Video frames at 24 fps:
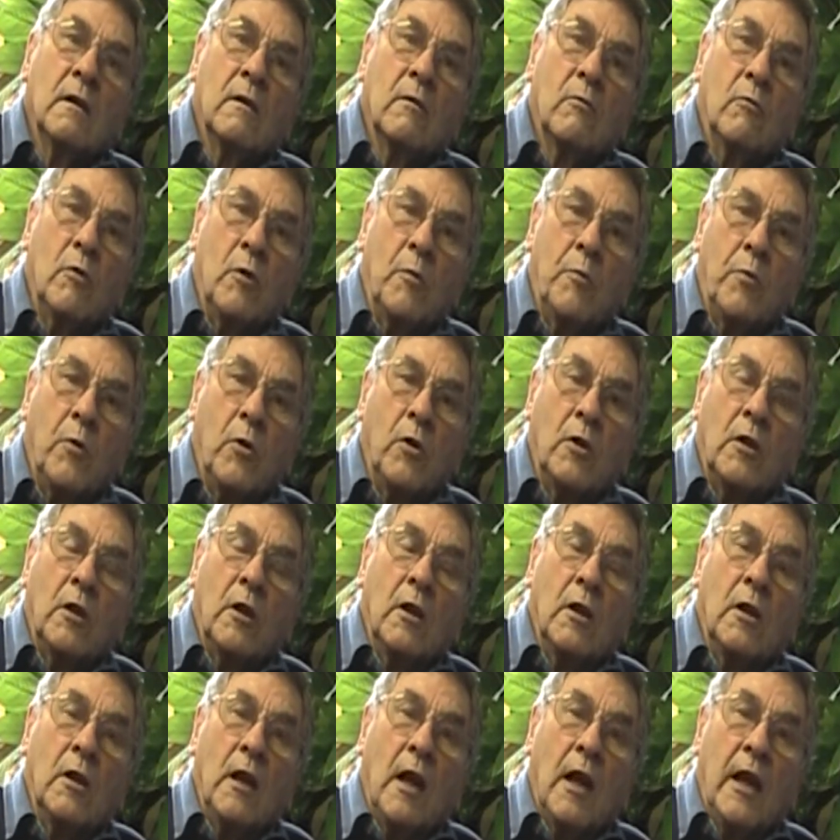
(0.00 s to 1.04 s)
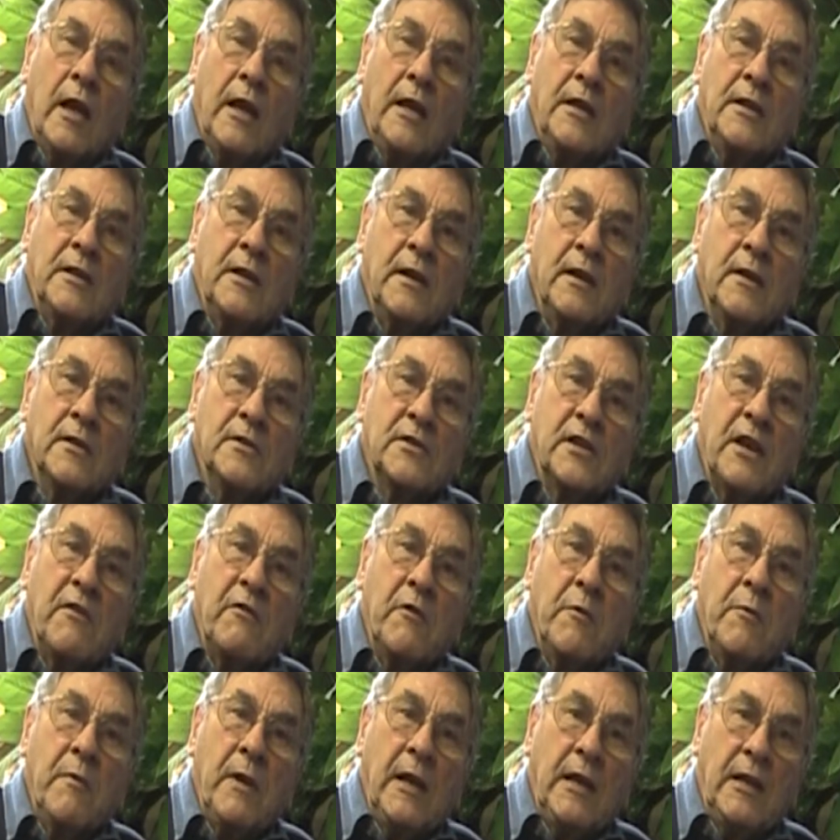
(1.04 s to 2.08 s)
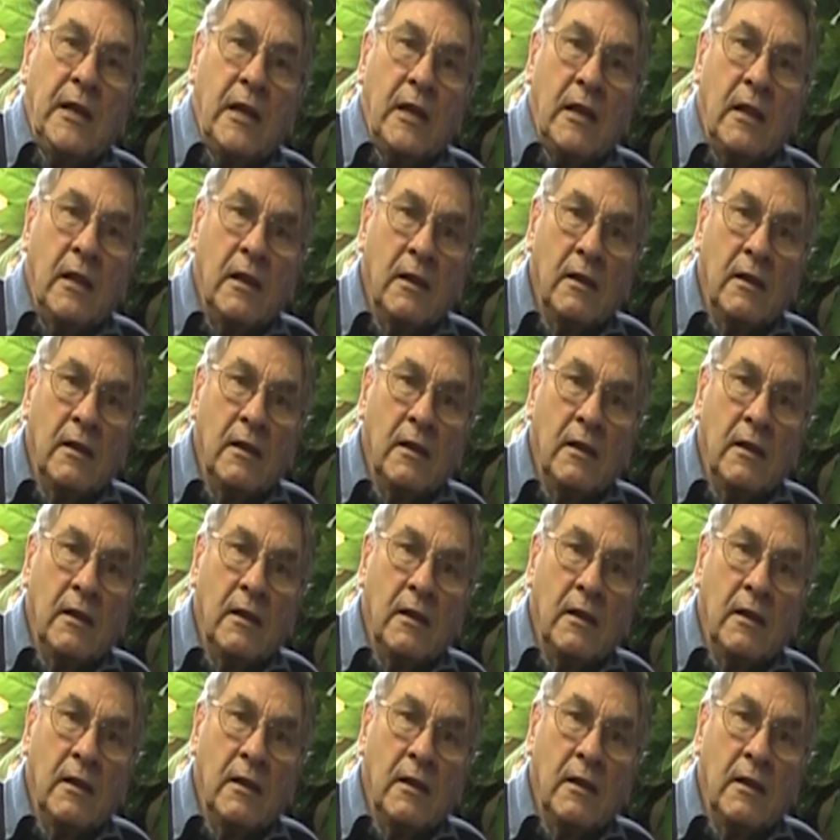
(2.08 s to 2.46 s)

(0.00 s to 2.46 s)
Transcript: were put in a 7-metre